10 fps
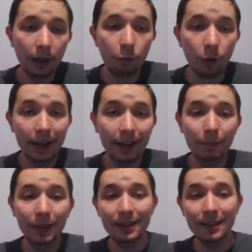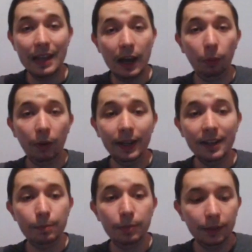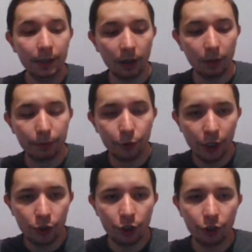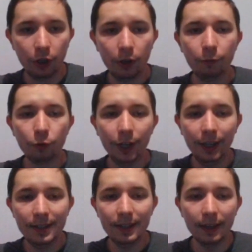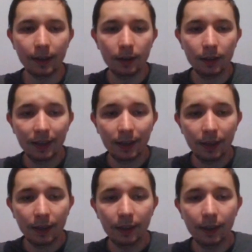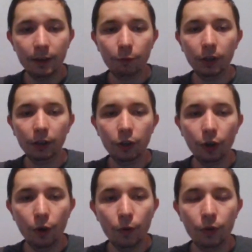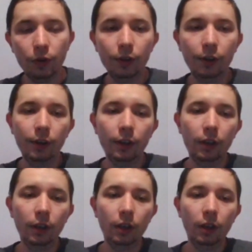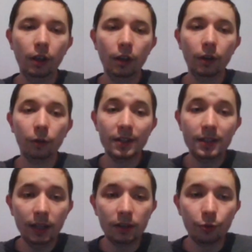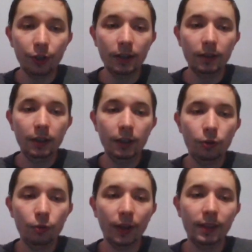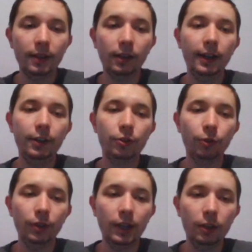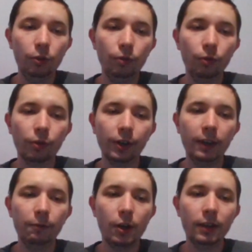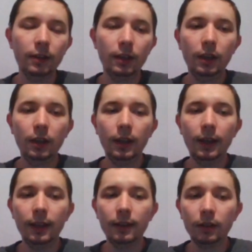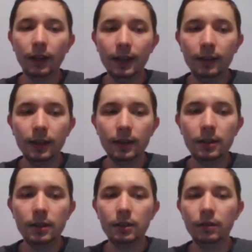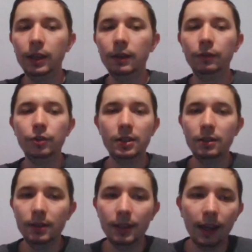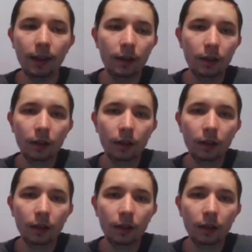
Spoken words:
Why? Because now black is building a bridge for his king. King will go on c3, d2, and then later on e2 or e1. And like this, he will just take